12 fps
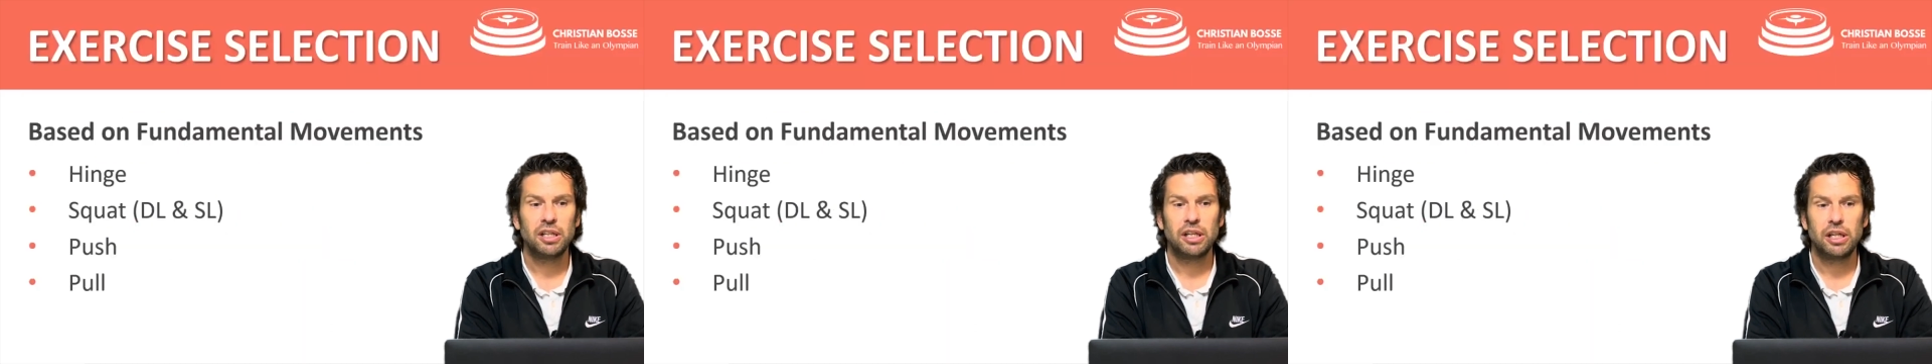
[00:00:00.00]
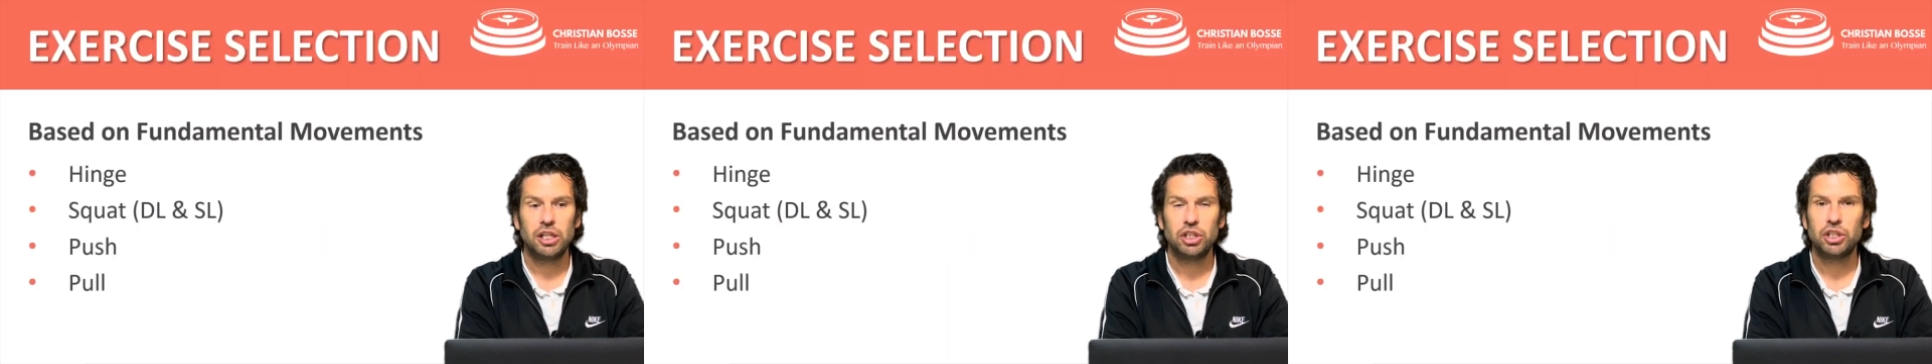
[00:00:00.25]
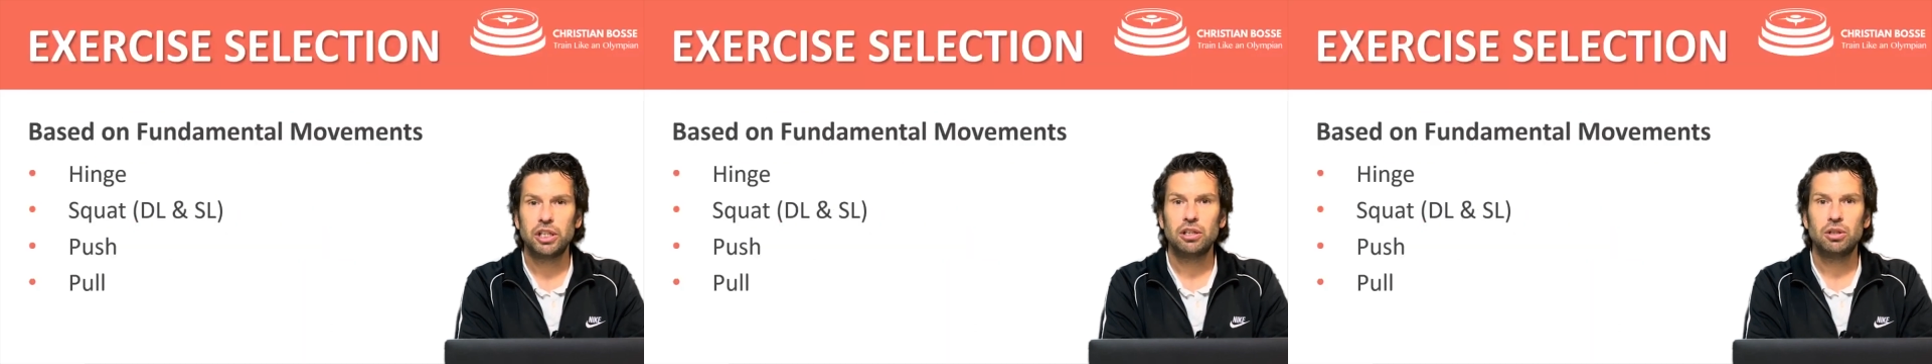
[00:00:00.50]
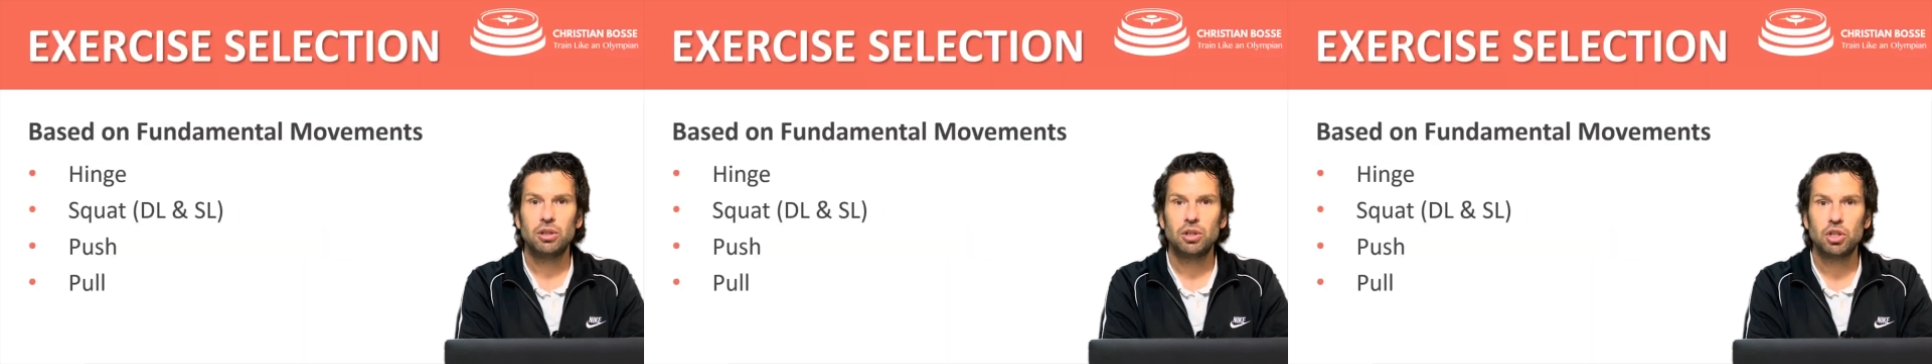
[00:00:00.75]

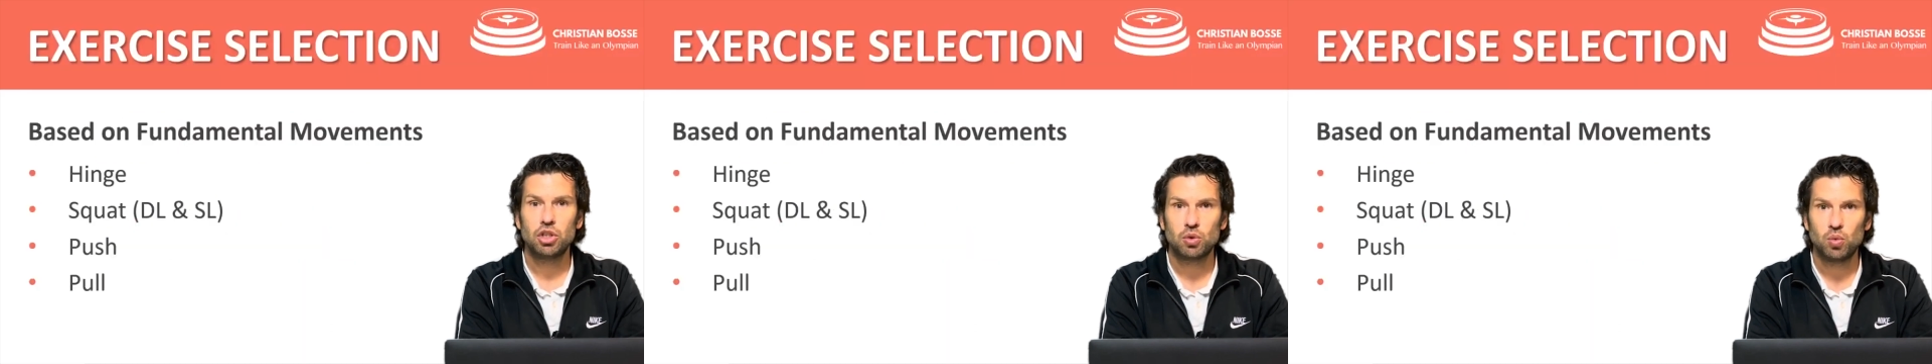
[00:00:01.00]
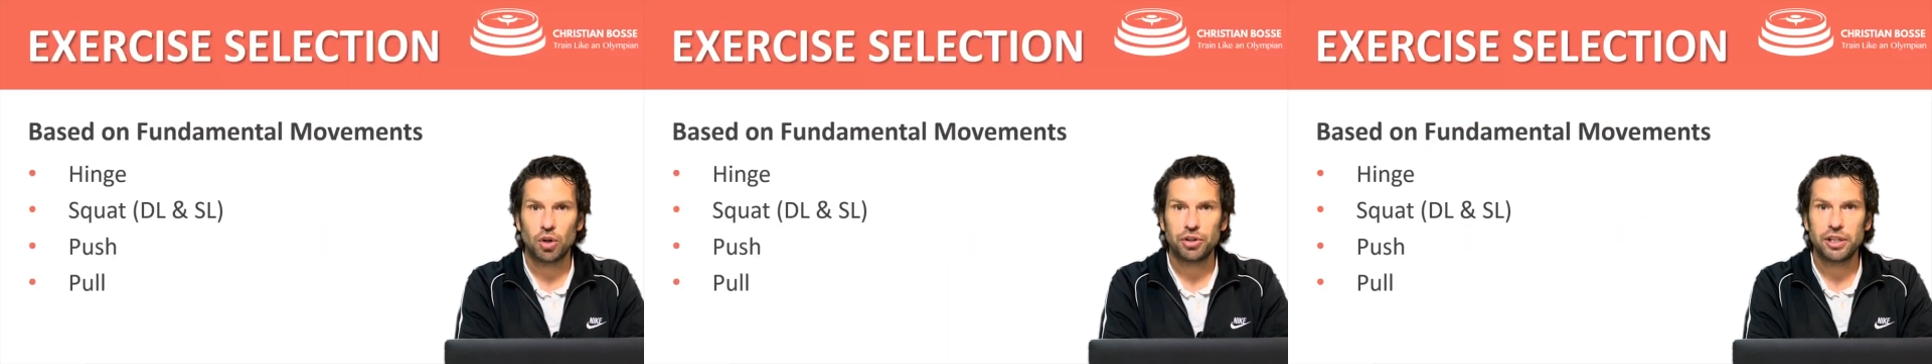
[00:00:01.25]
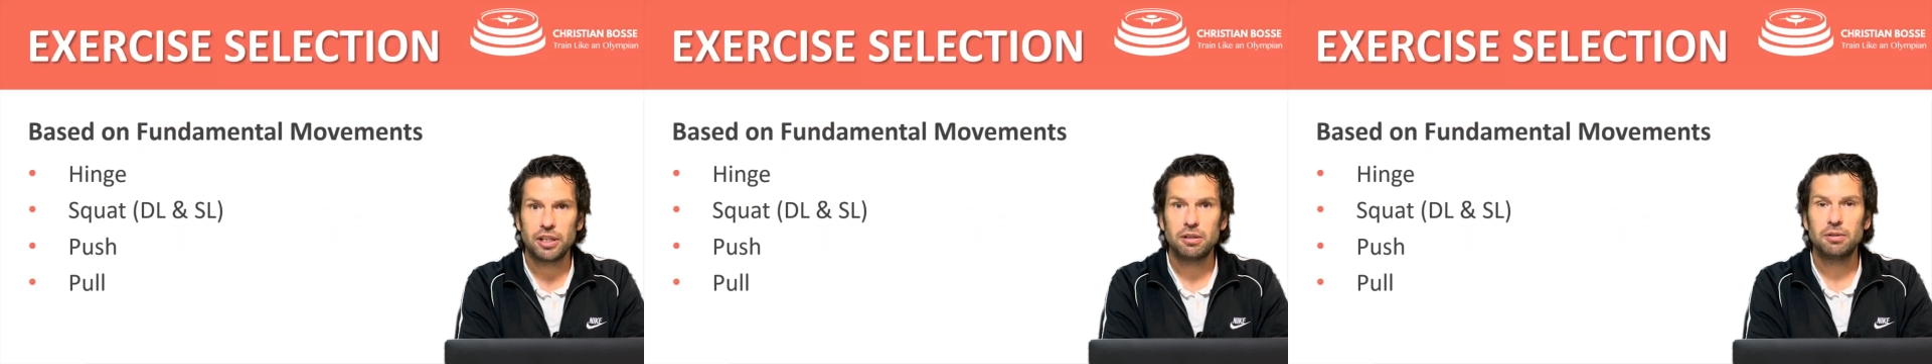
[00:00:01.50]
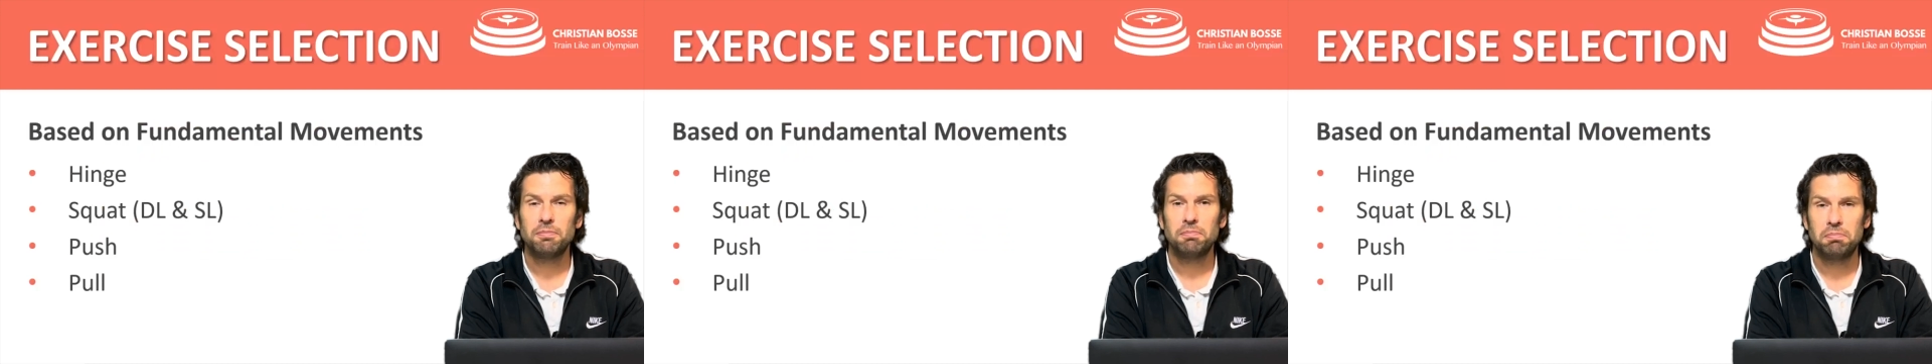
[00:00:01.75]
hinging,
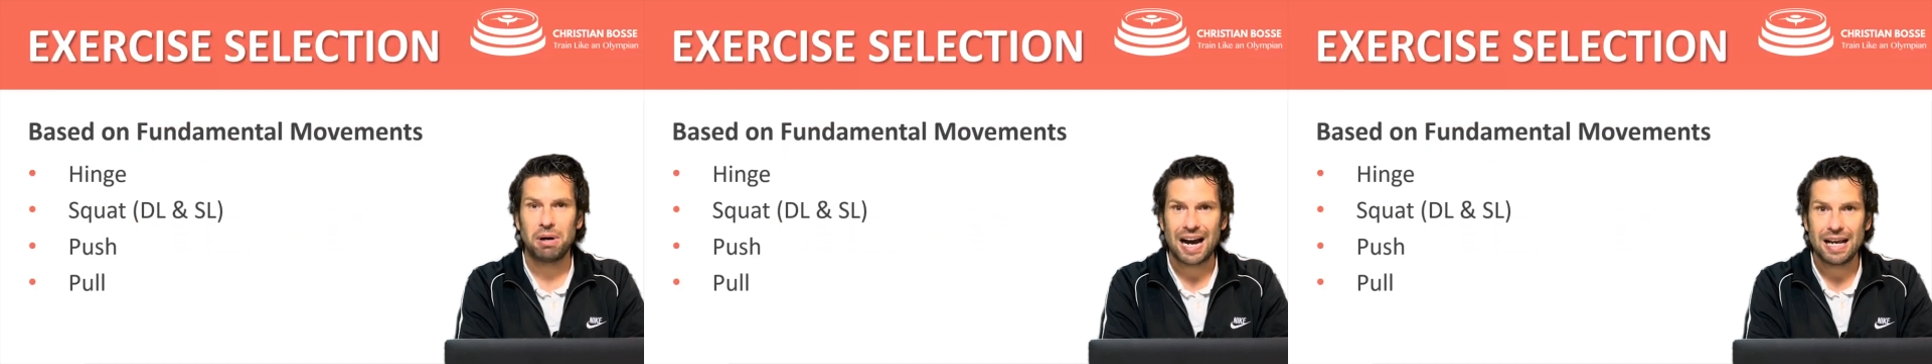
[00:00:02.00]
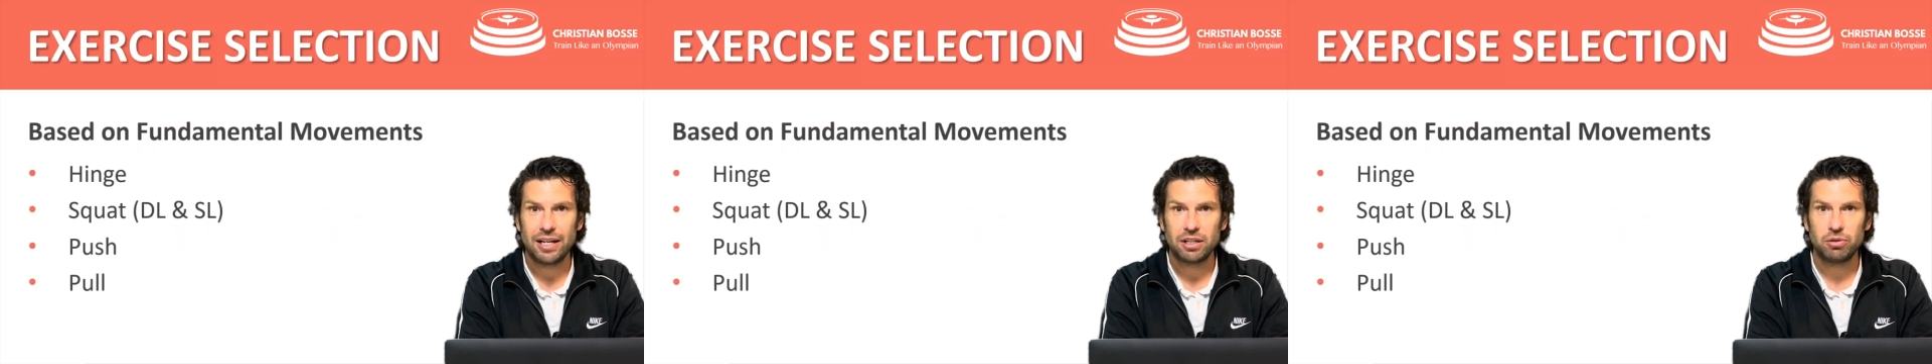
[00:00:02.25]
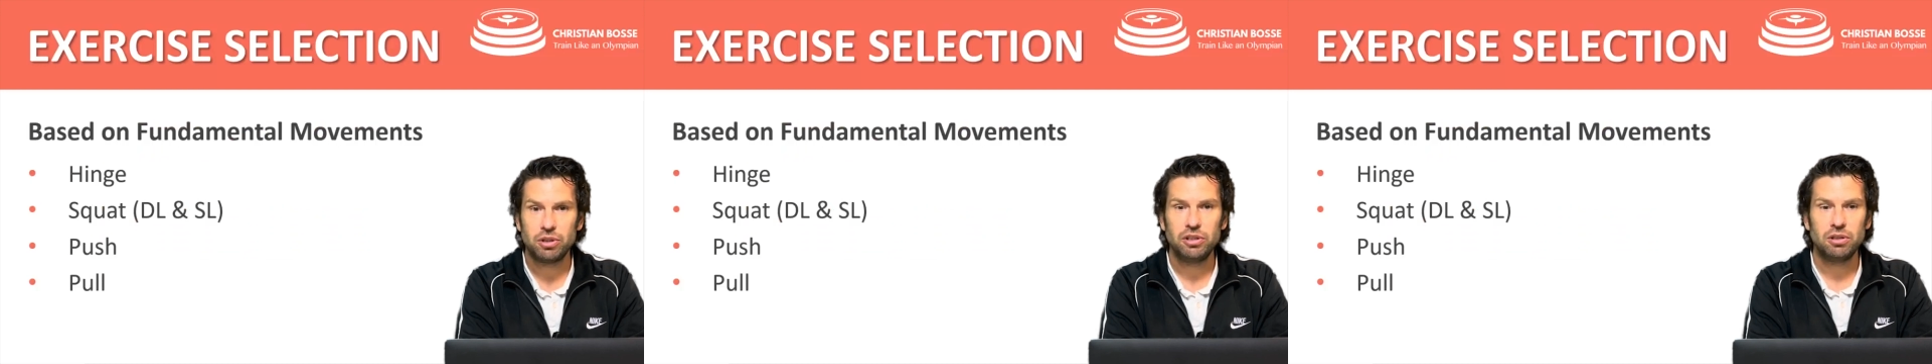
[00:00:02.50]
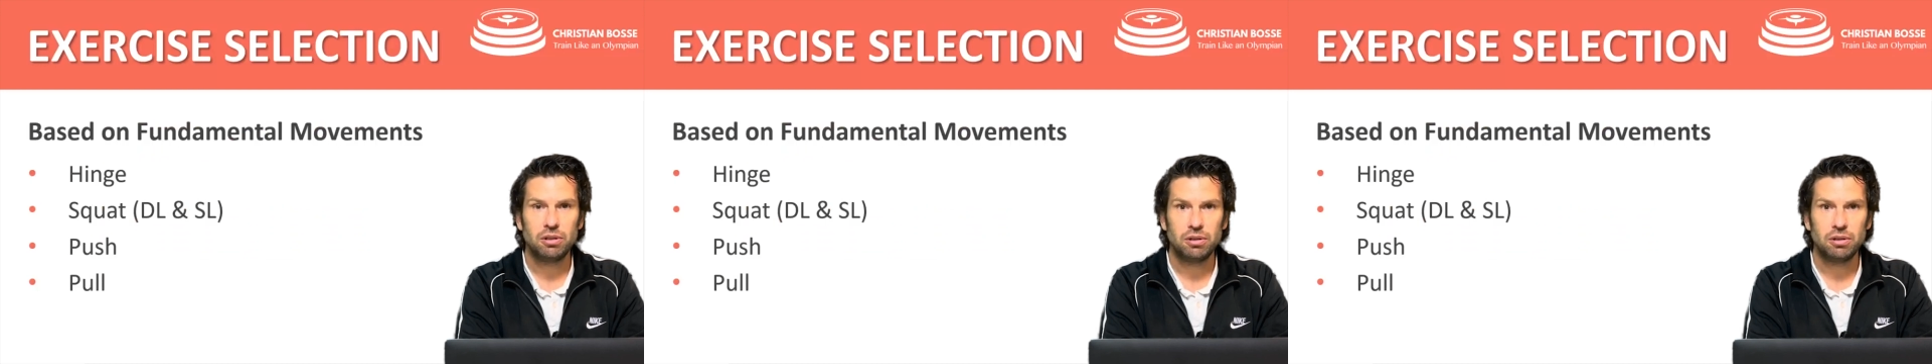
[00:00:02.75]
squatting, bilaterally,